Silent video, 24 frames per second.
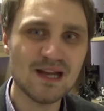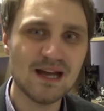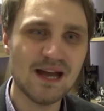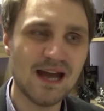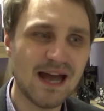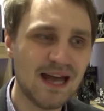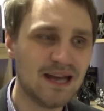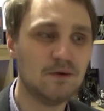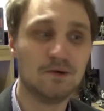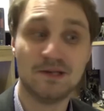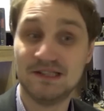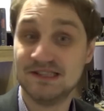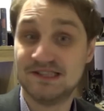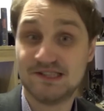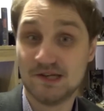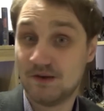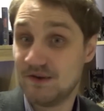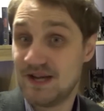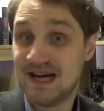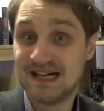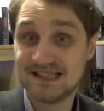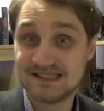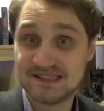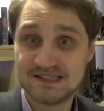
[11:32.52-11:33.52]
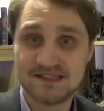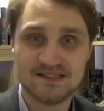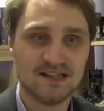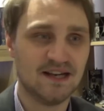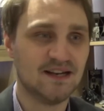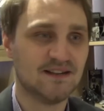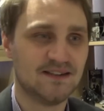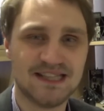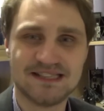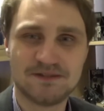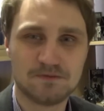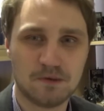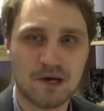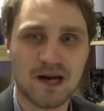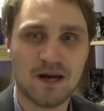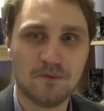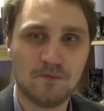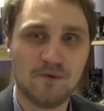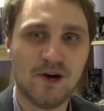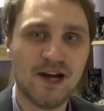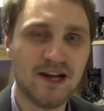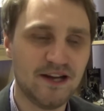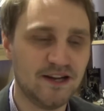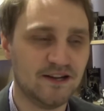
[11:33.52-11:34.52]
Anyway, so that's what
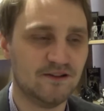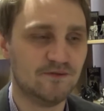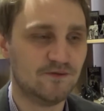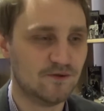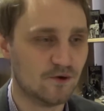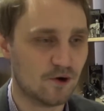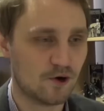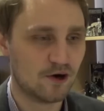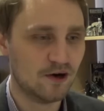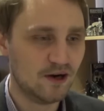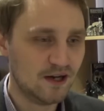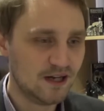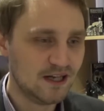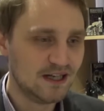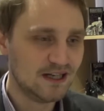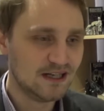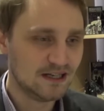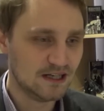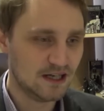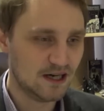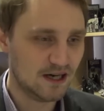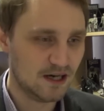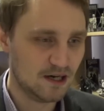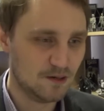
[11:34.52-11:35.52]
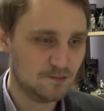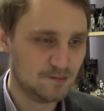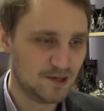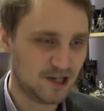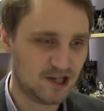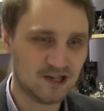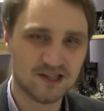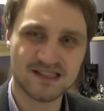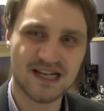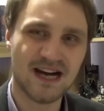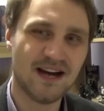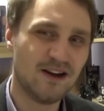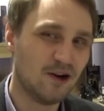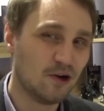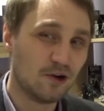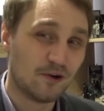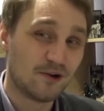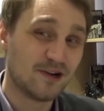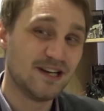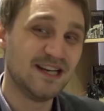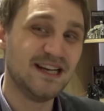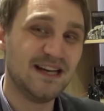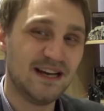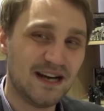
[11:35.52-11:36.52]
I'm waiting for, because I
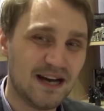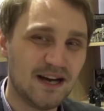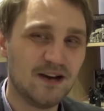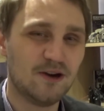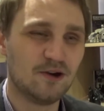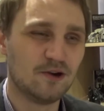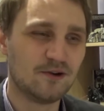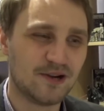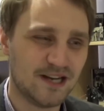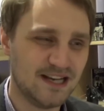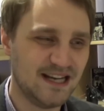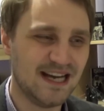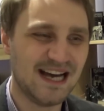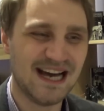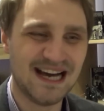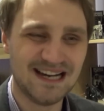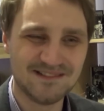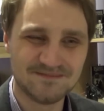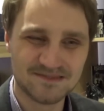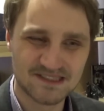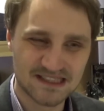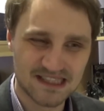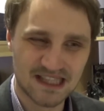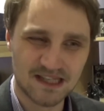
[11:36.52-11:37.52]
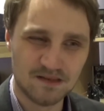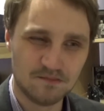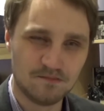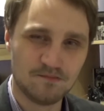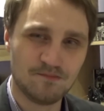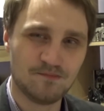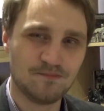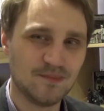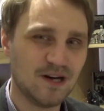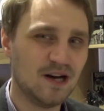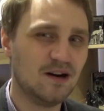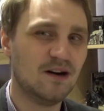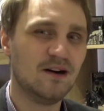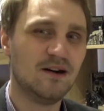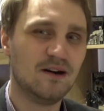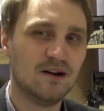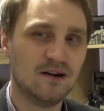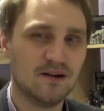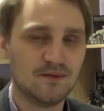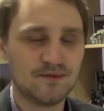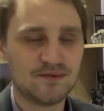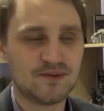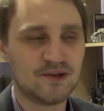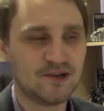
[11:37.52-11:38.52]
already have some
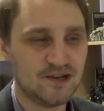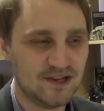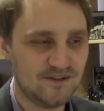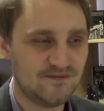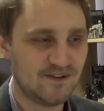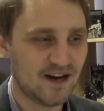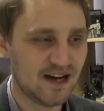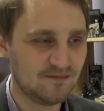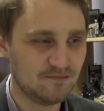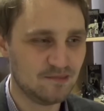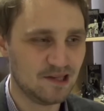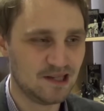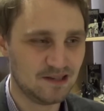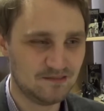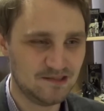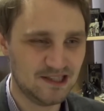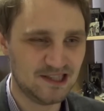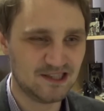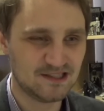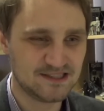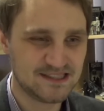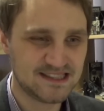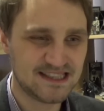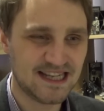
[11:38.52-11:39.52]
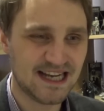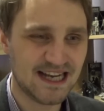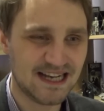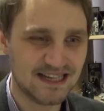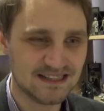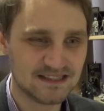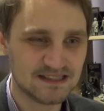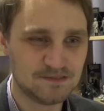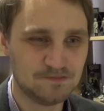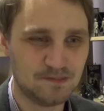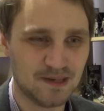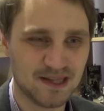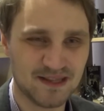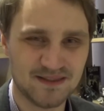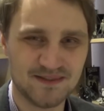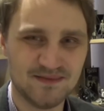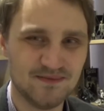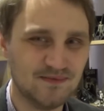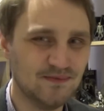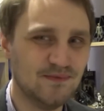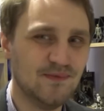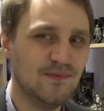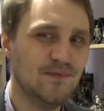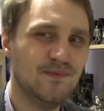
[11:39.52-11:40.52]
35mm scans, but
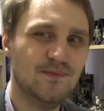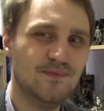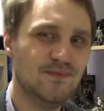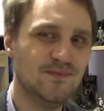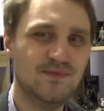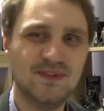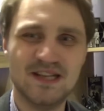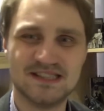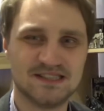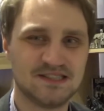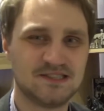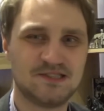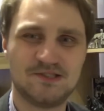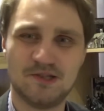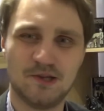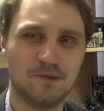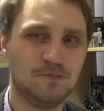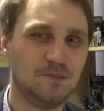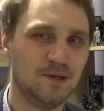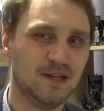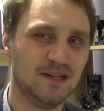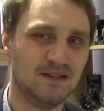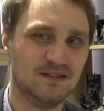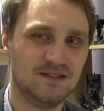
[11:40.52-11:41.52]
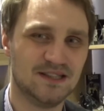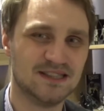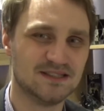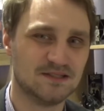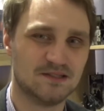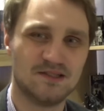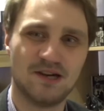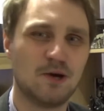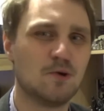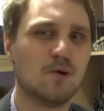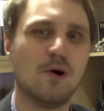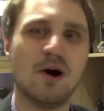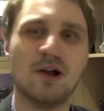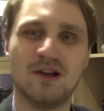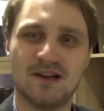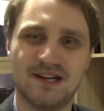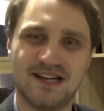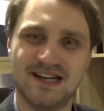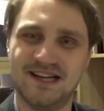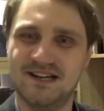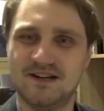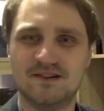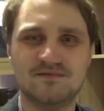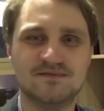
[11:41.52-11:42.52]
this should be the
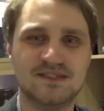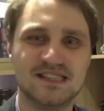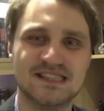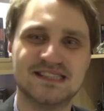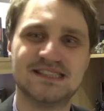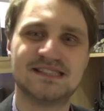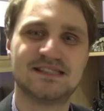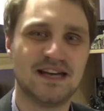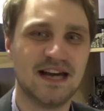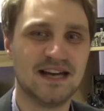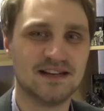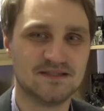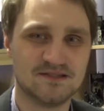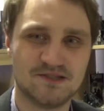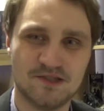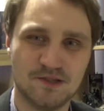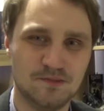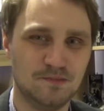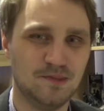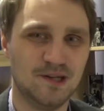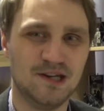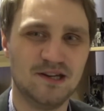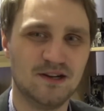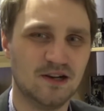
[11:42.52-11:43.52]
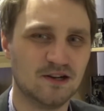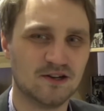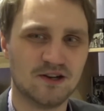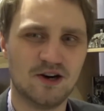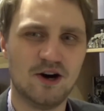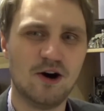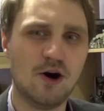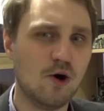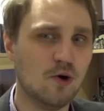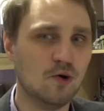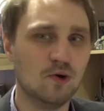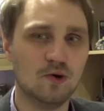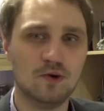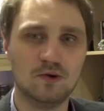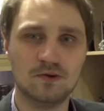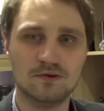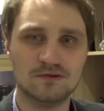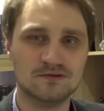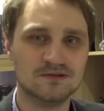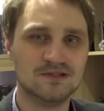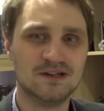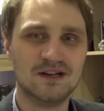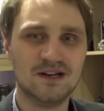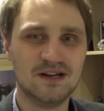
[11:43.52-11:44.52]
quality of this scan should be on a whole